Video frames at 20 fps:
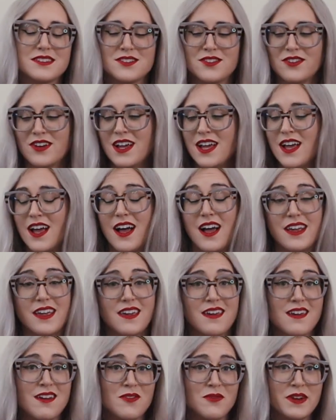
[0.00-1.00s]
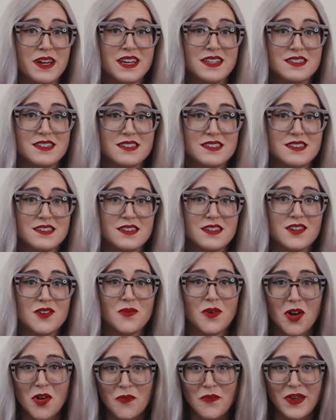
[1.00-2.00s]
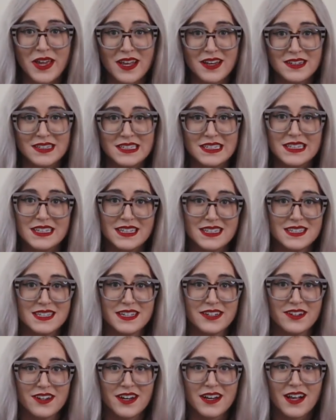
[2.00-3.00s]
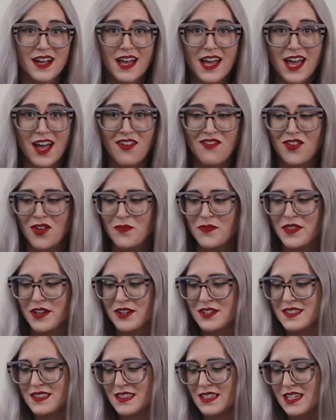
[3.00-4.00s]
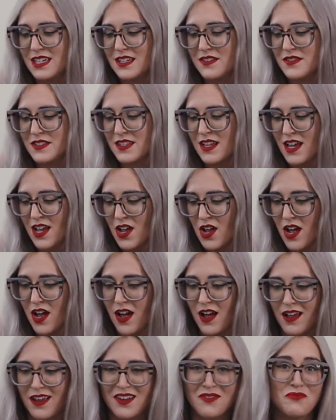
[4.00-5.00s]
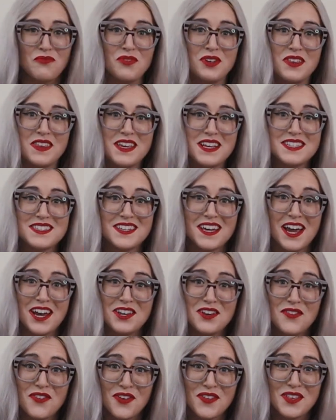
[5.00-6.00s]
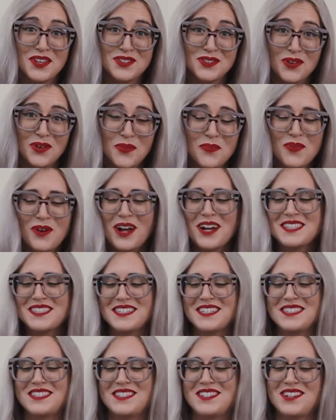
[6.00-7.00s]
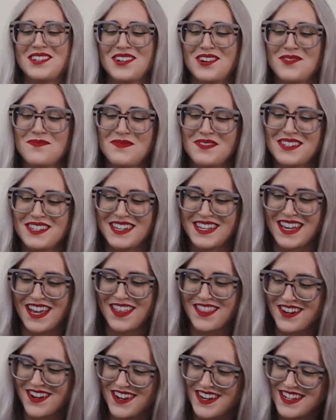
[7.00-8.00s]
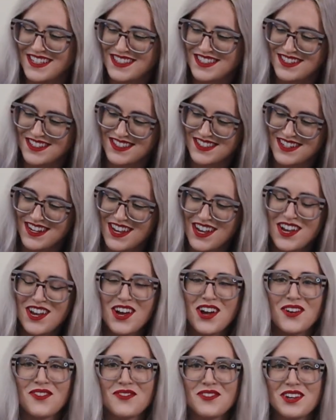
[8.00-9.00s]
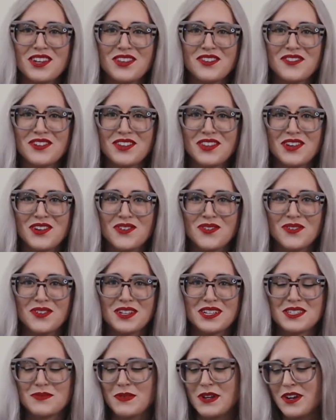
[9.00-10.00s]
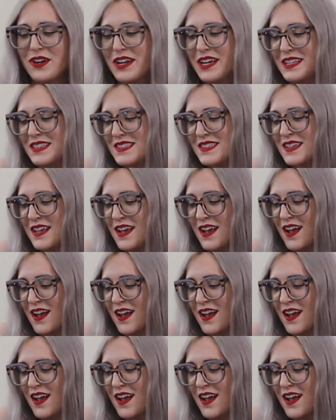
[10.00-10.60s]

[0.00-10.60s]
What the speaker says: So I can't wait to see what Mandi and Derica have up their sleeves. I'm really excited for this whole process to come together. It's just really, really cool experience.